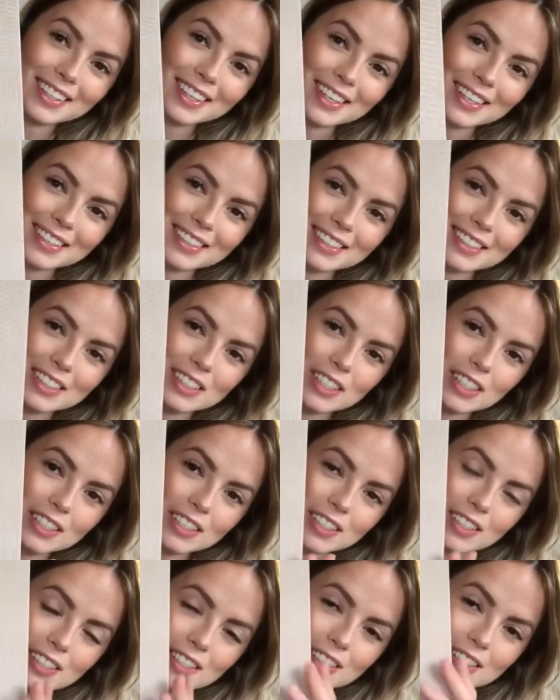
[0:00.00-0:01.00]
It's
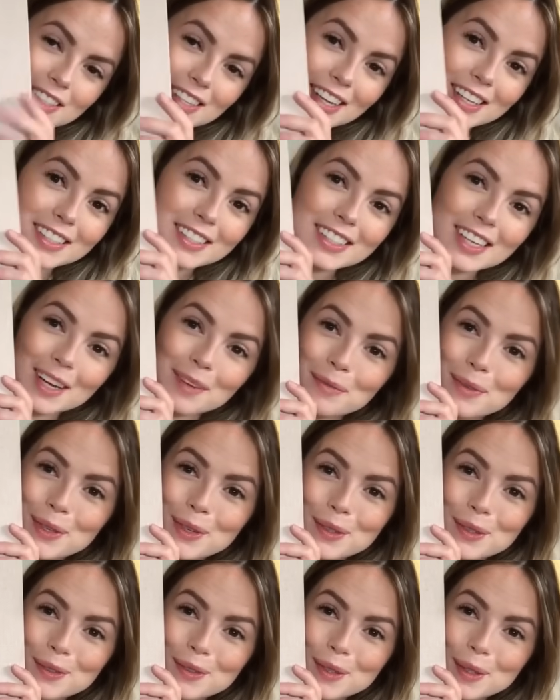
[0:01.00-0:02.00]
just such a
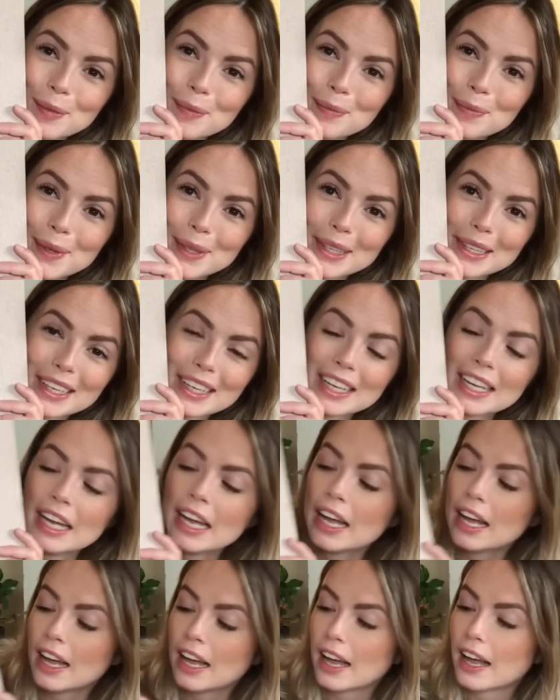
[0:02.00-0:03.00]
beautiful book.
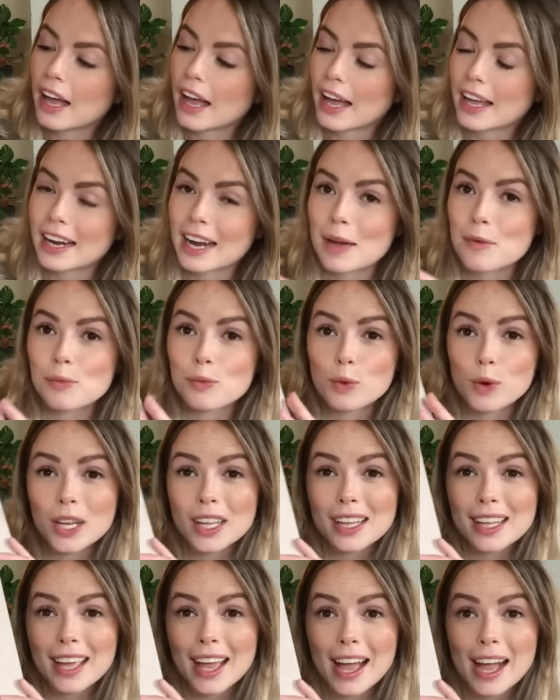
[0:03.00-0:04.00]
And I'm
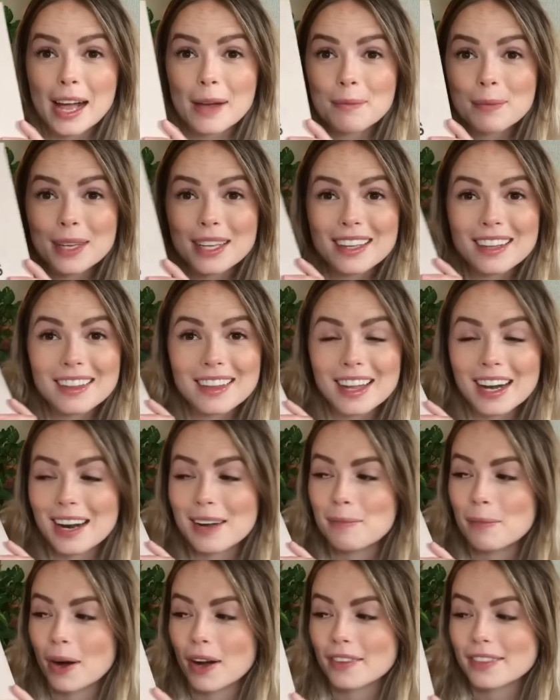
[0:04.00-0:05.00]
really happy that
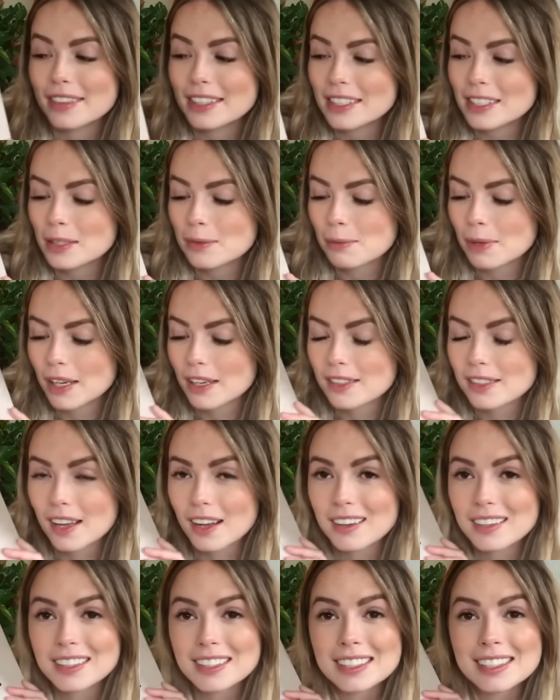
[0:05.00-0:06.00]
I bought this because
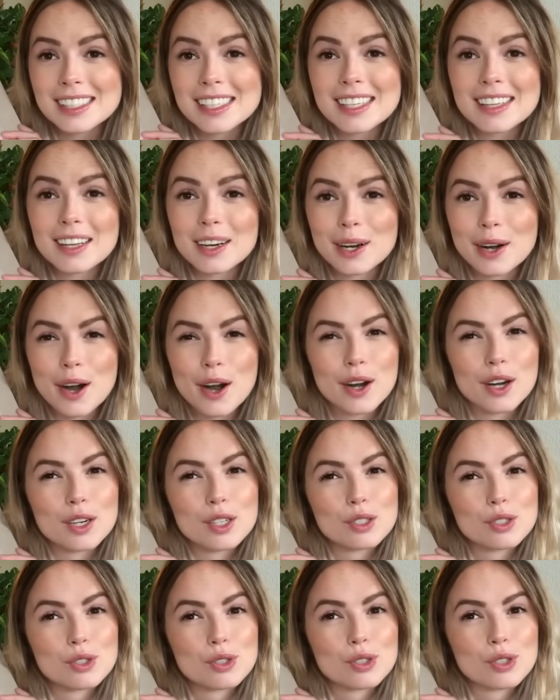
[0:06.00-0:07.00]
honestly there are
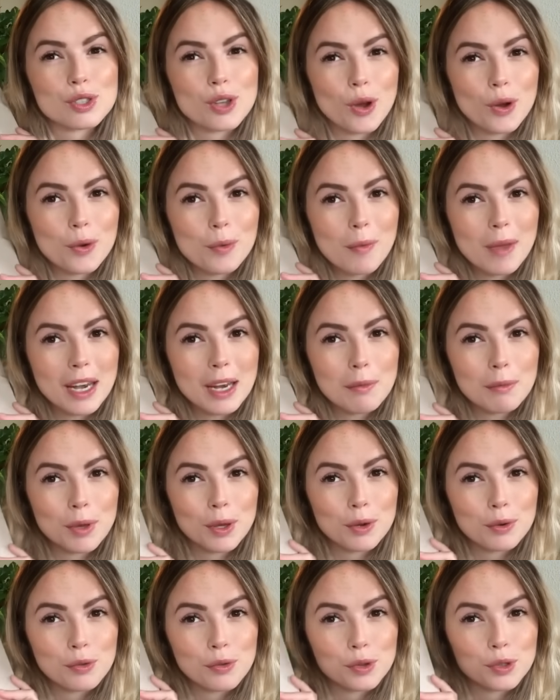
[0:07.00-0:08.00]
so many
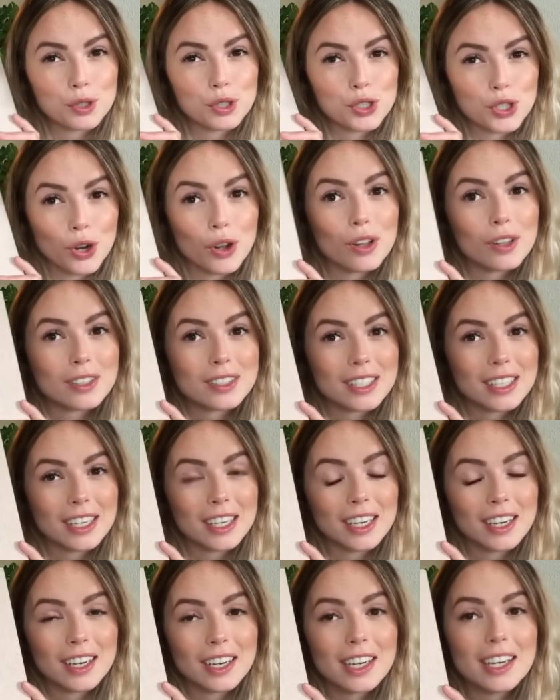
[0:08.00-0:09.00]
beautiful shawls in
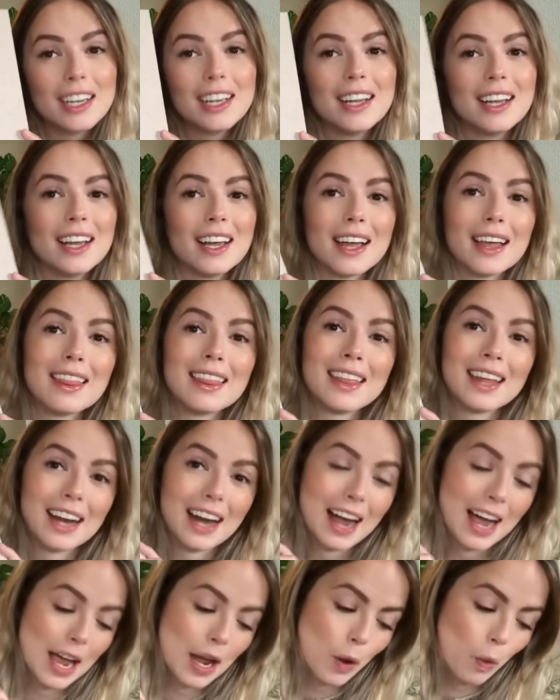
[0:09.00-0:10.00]
here
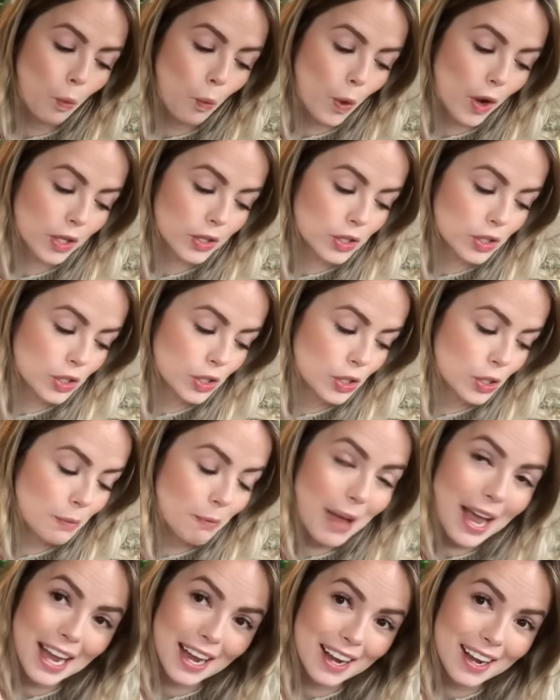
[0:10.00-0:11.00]
that I want to
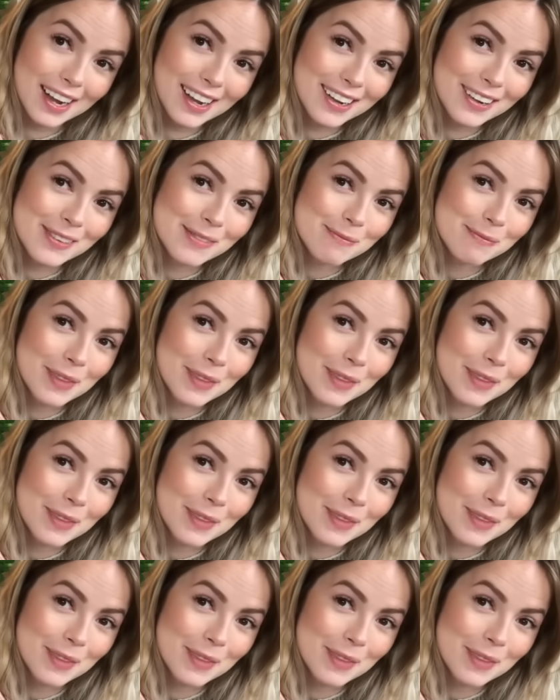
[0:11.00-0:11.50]
make.